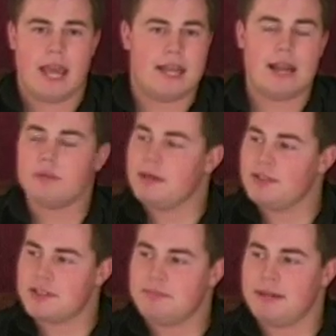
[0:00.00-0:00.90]
And I don't
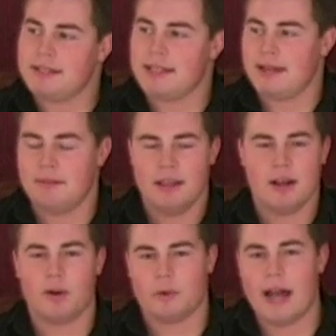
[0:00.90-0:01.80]
mean just spending time
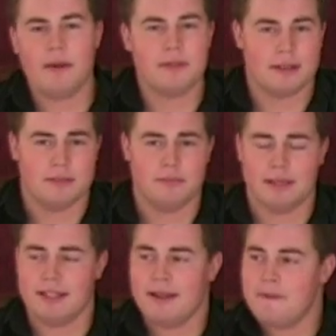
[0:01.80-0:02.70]
around them, but